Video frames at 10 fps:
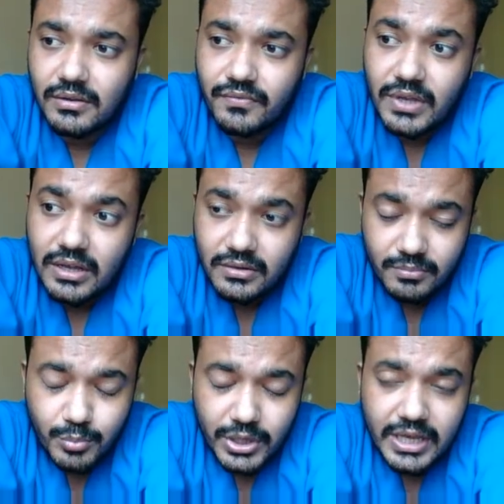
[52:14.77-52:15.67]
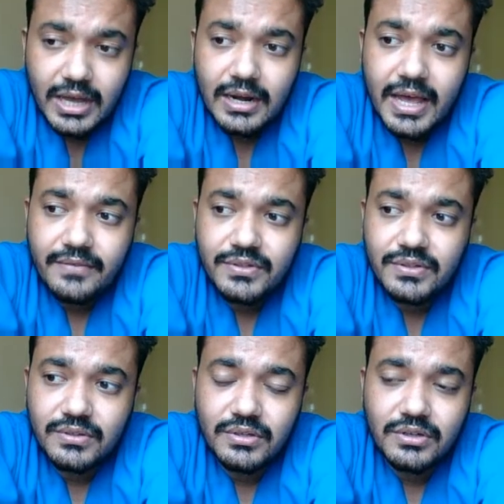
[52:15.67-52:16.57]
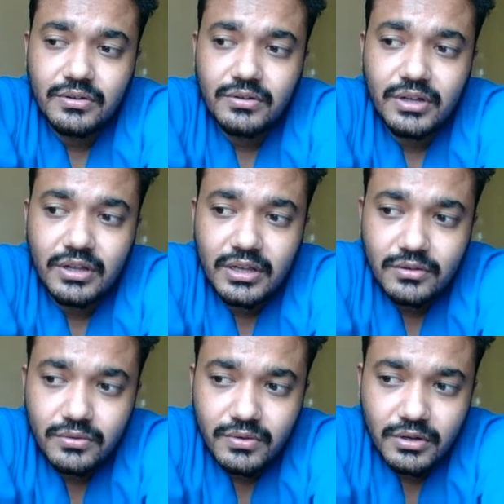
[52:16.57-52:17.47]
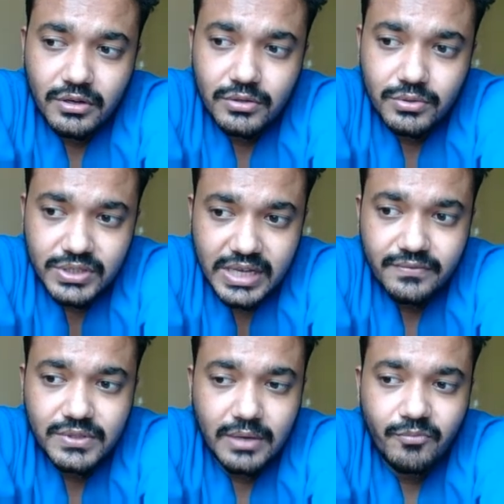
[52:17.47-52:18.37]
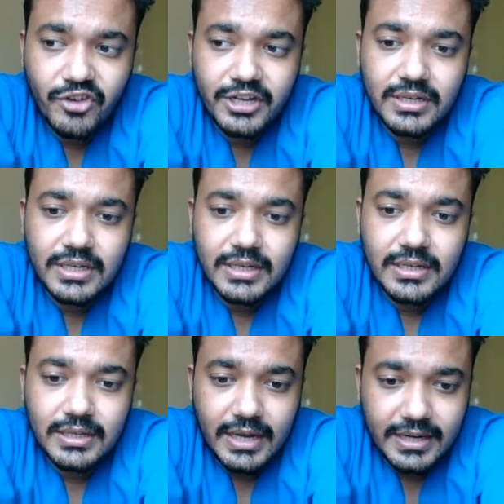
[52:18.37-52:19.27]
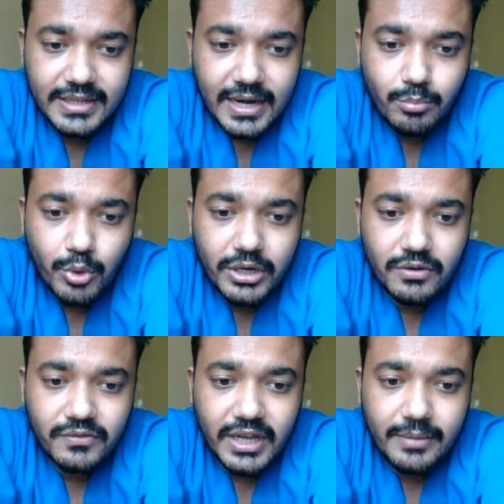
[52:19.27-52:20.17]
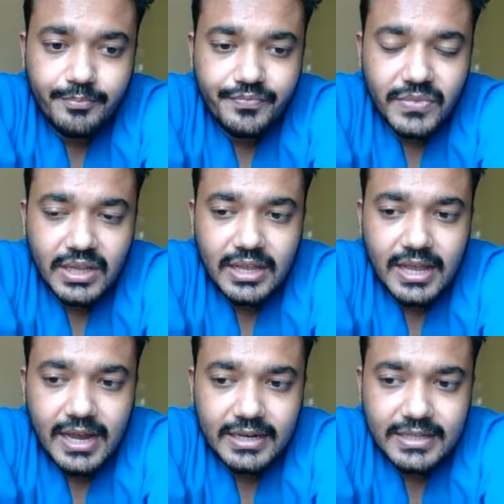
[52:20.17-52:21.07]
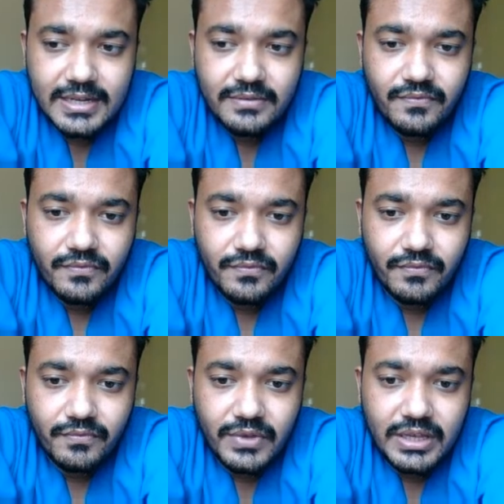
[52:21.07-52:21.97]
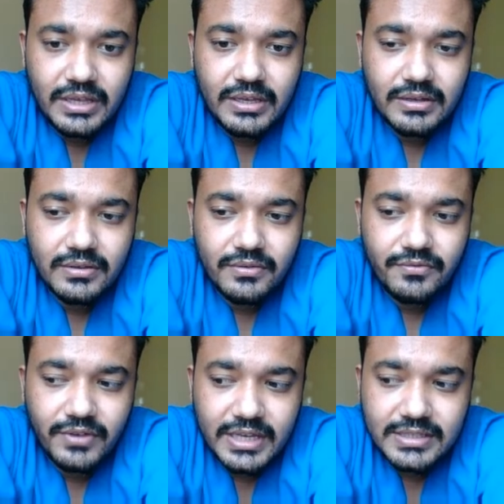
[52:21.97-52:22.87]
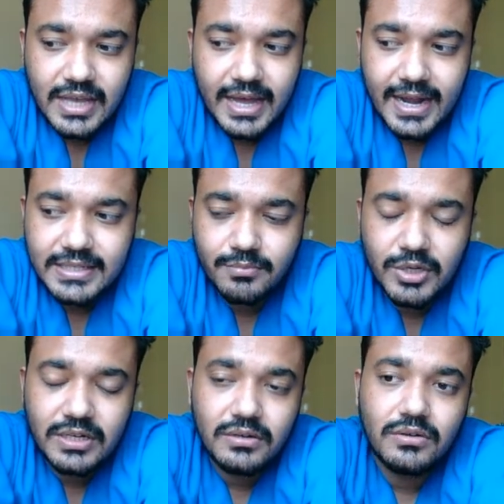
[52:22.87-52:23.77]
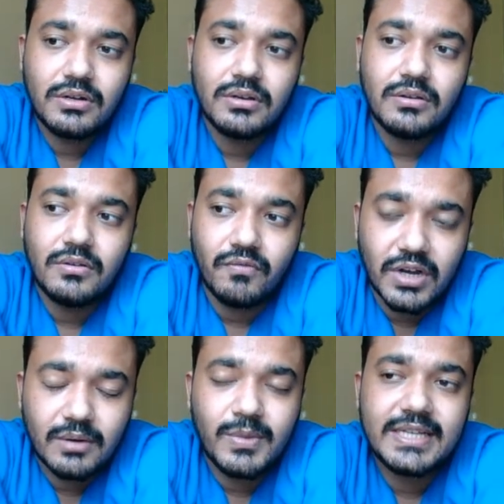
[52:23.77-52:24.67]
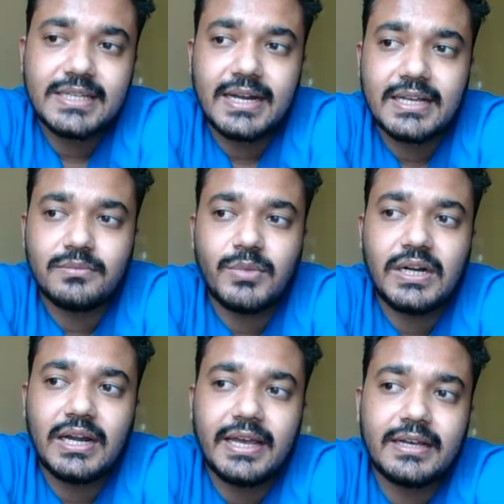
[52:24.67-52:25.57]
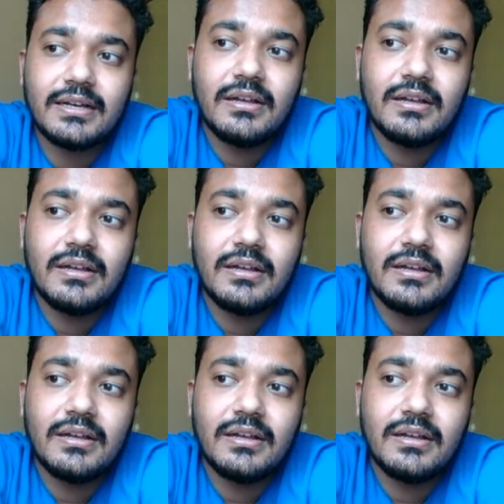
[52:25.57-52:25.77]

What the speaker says: We are putting our lives to save someone at that point of time, and then we face harassment, workplace harassment, like